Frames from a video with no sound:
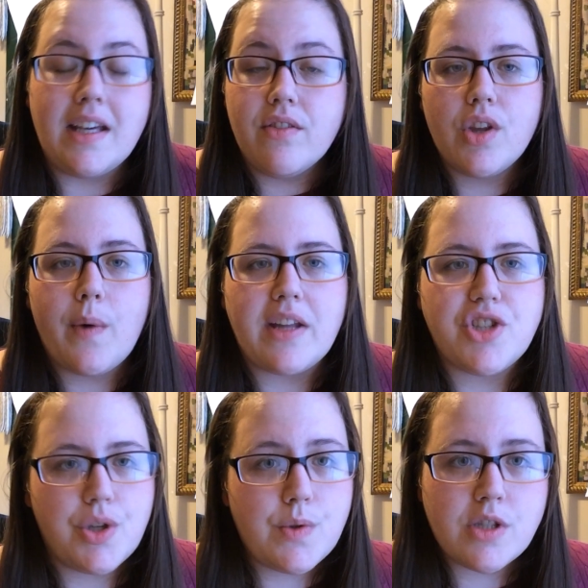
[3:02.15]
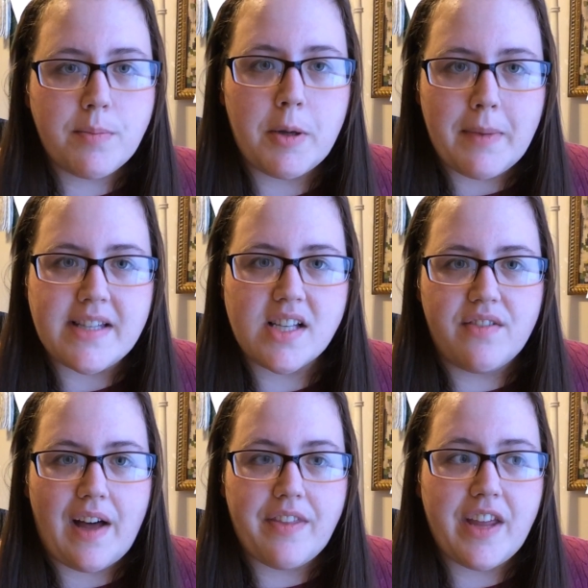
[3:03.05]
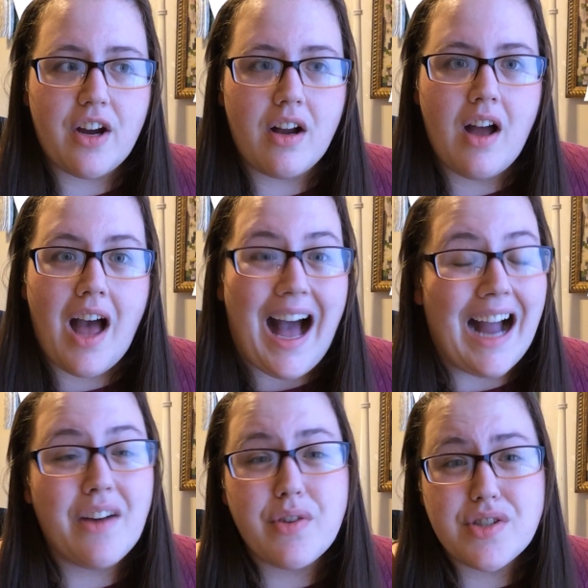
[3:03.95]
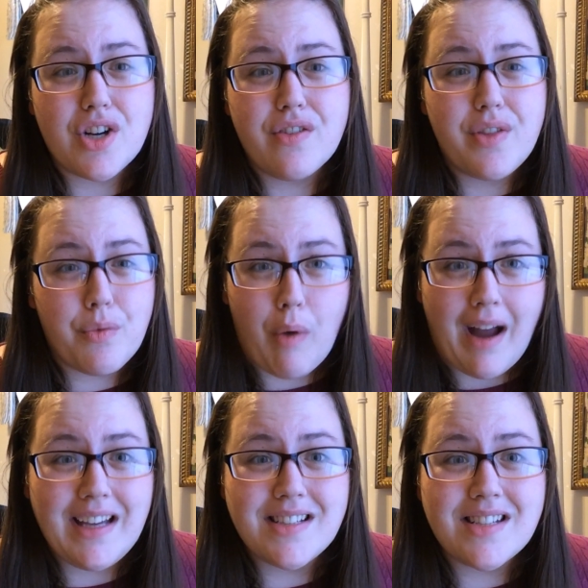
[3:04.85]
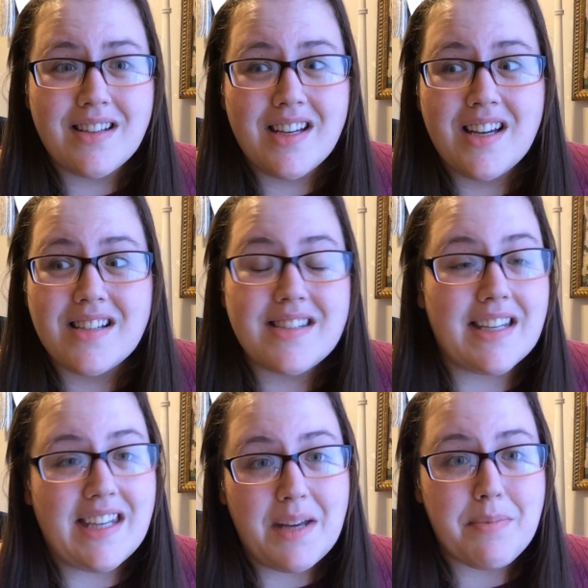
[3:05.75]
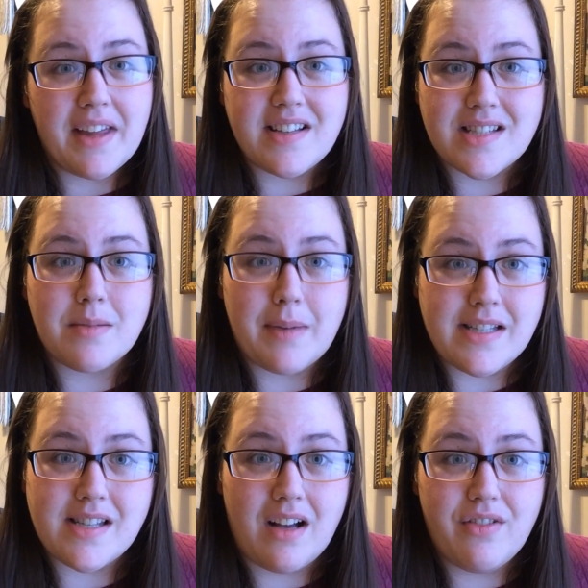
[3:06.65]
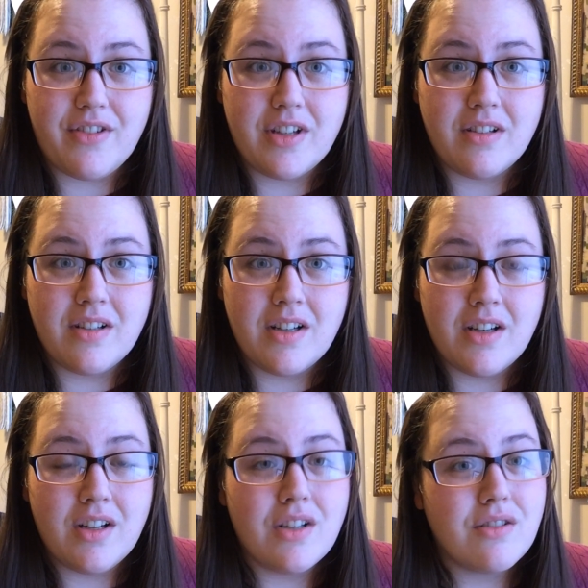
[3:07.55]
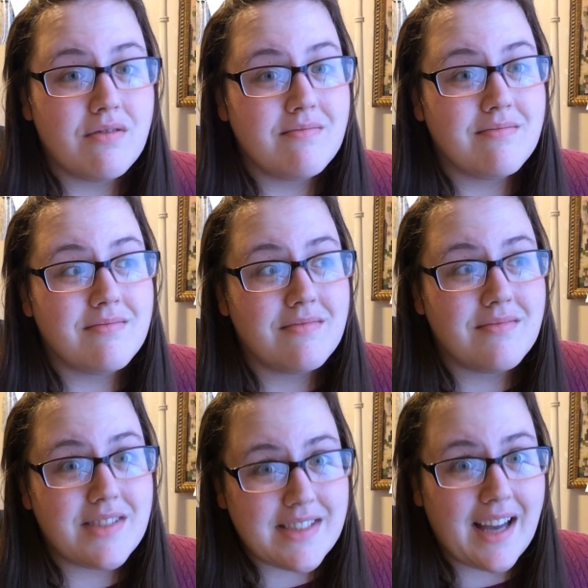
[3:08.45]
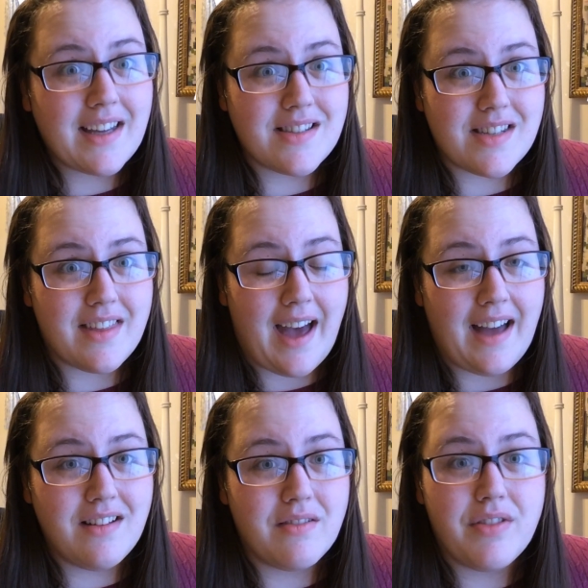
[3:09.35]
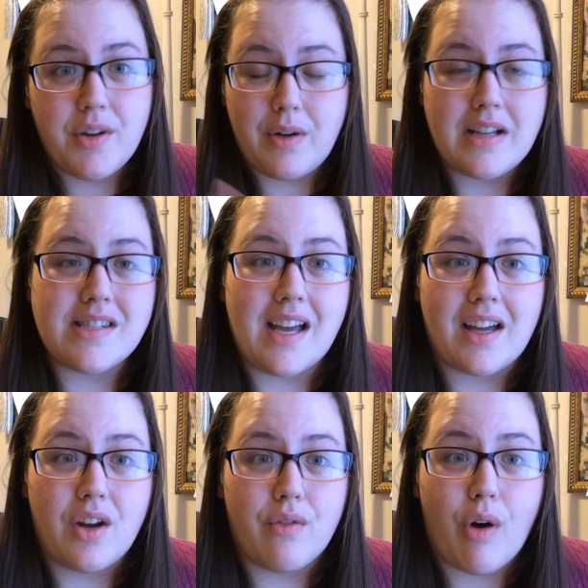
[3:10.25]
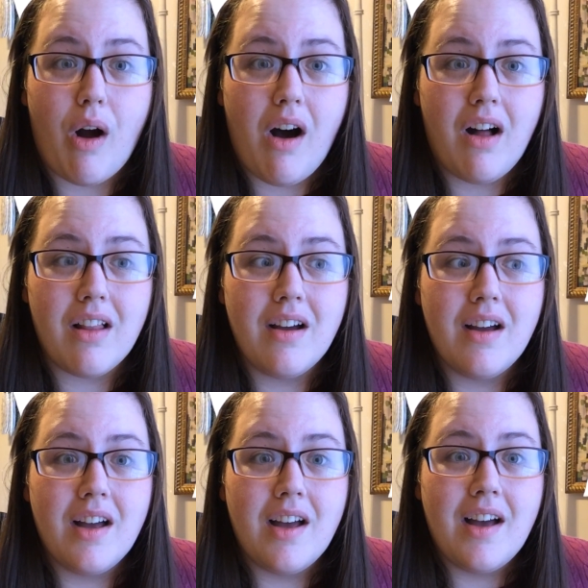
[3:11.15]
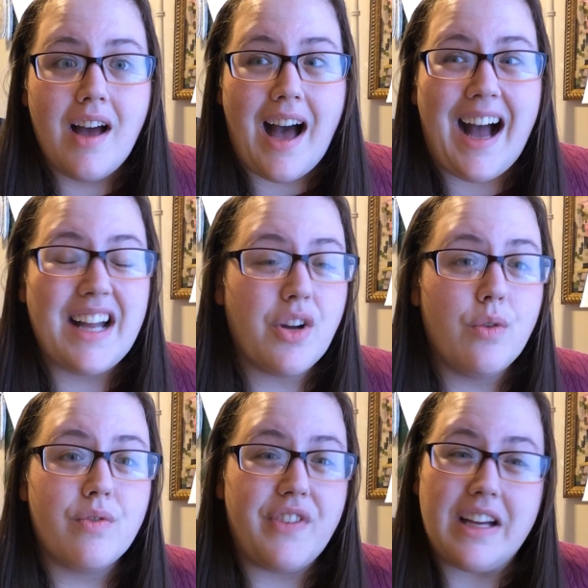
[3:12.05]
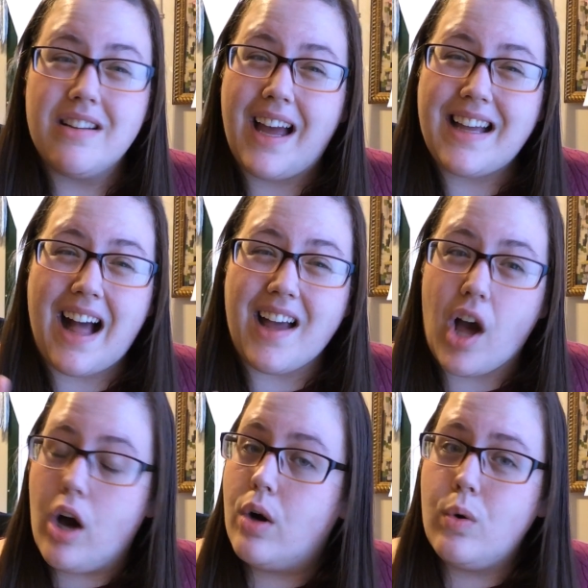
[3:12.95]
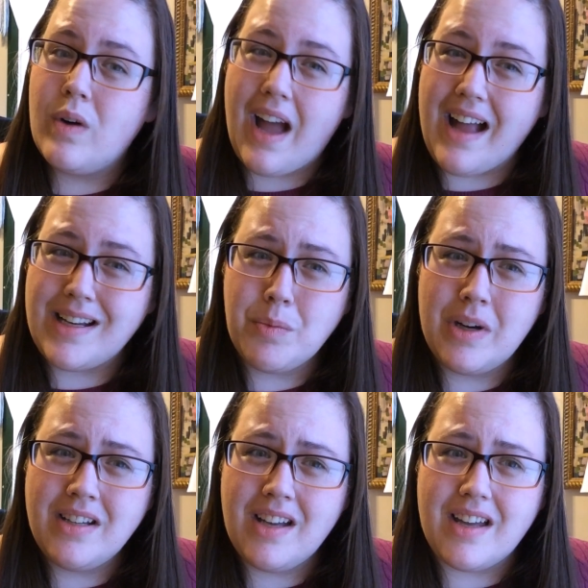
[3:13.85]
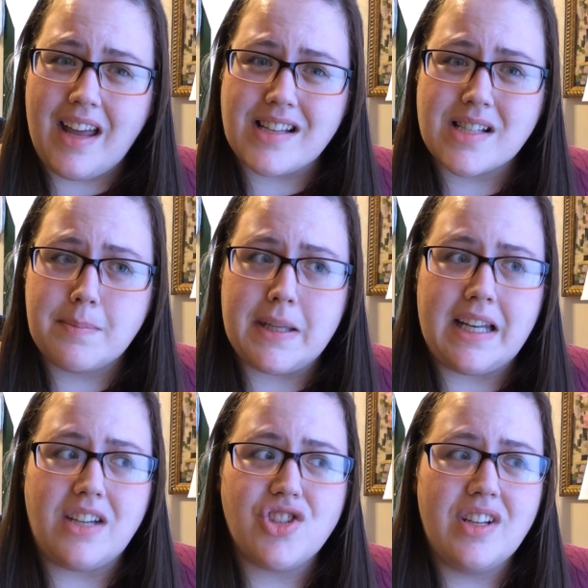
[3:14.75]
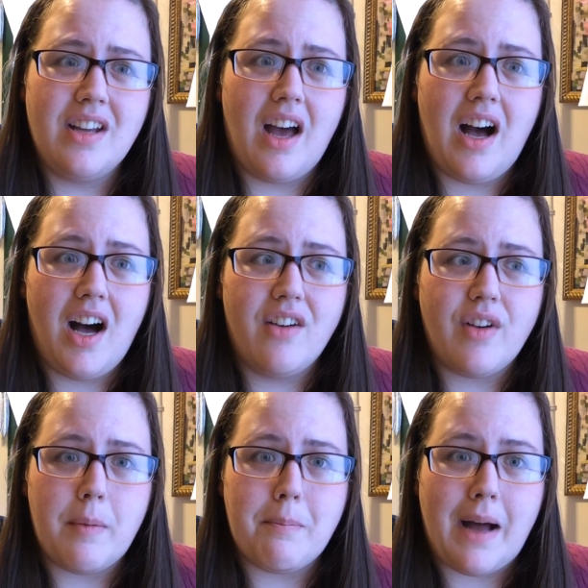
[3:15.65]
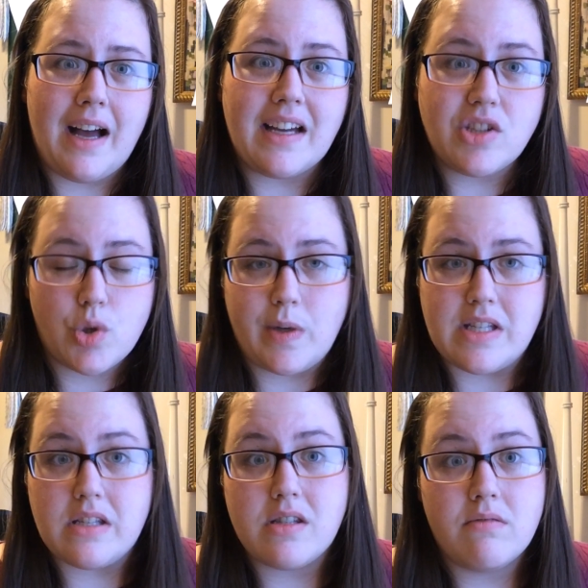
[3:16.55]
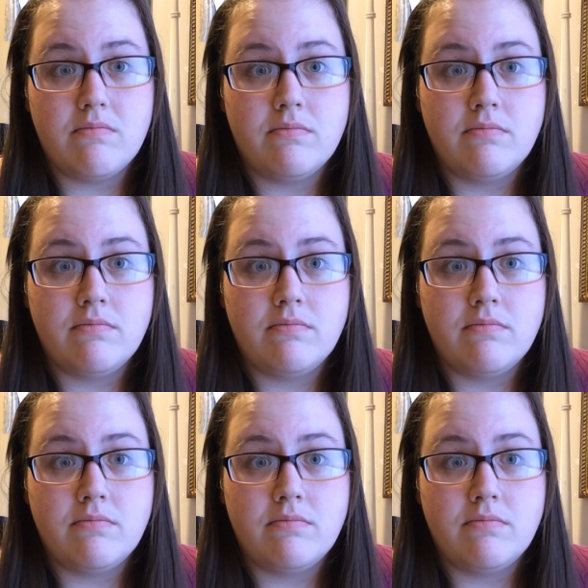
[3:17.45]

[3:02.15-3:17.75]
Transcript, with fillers: even though I choose to put myself out there, I reserve the right to keep things to myself. Second to that, though not second overall, I don't feel like I owe anyone an explanation of my choices.